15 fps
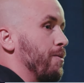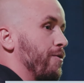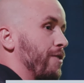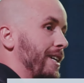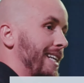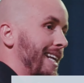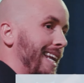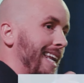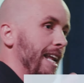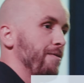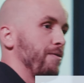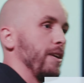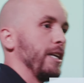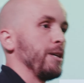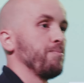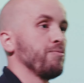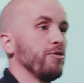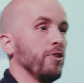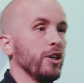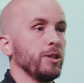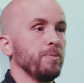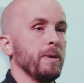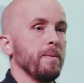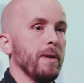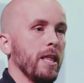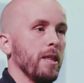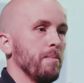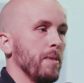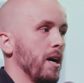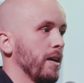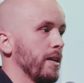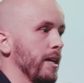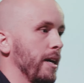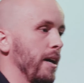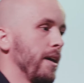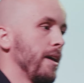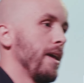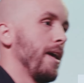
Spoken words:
have very cleverly priced people out of the market.